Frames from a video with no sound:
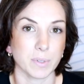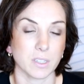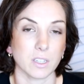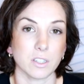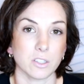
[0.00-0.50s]

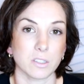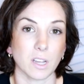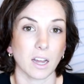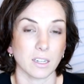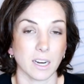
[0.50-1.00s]
percentages
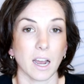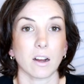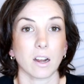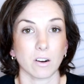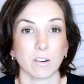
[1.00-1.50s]
are
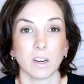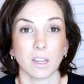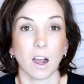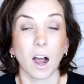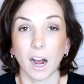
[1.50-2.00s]
now currently
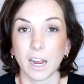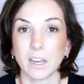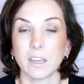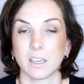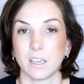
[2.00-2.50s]
higher,